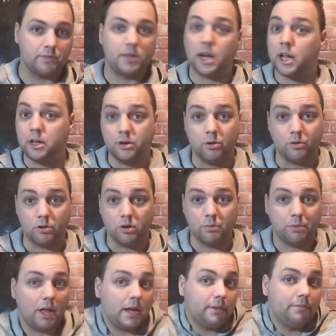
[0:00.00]
Then I can do a new
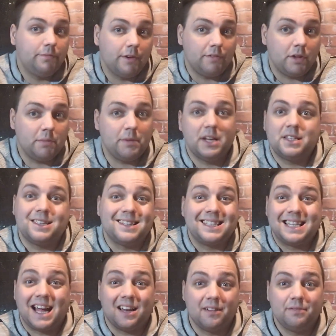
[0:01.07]
blade. 15 minutes, it's
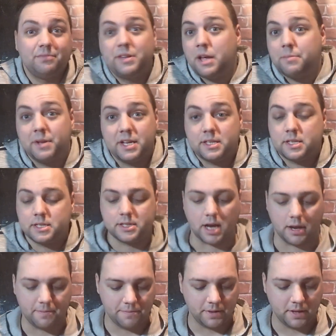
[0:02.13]
done. 10 minutes, it's done.